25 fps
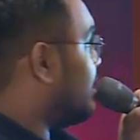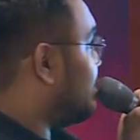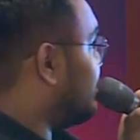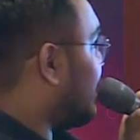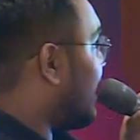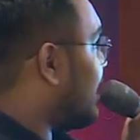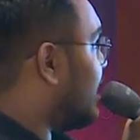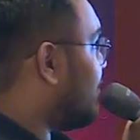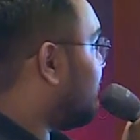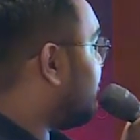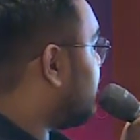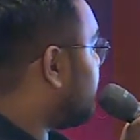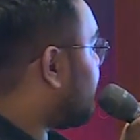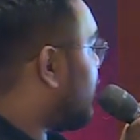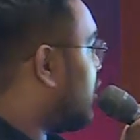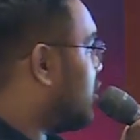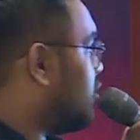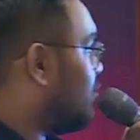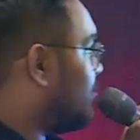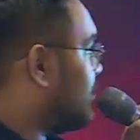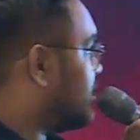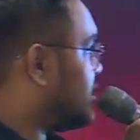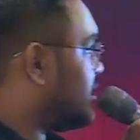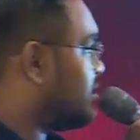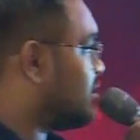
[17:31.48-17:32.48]
that level of
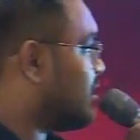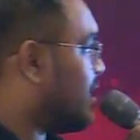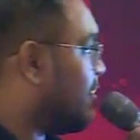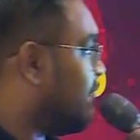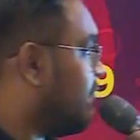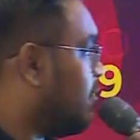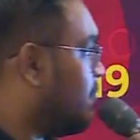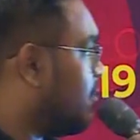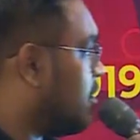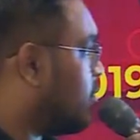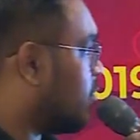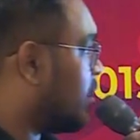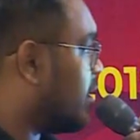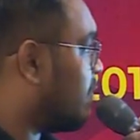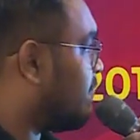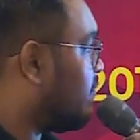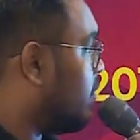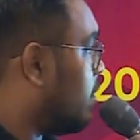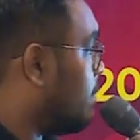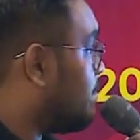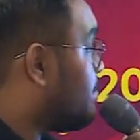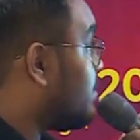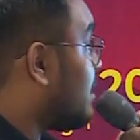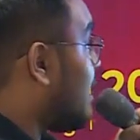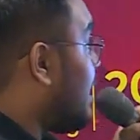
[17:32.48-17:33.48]
automations that we were looking
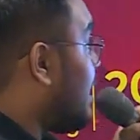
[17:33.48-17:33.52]
for.